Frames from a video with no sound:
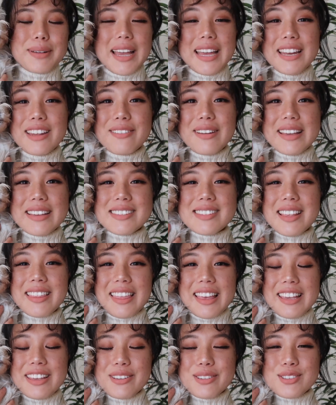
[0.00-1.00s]
But anyways,
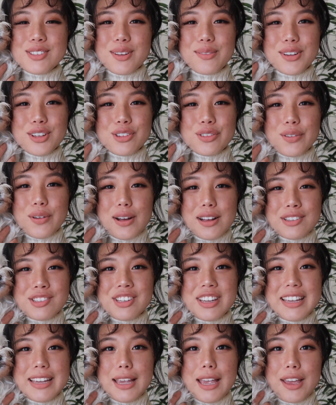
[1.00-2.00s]
thank you so much for
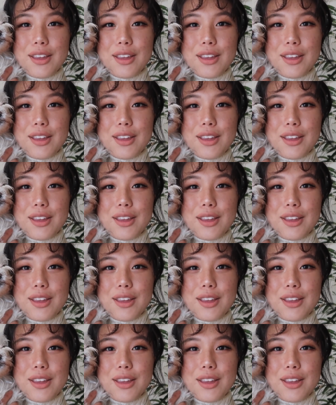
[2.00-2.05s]
watching,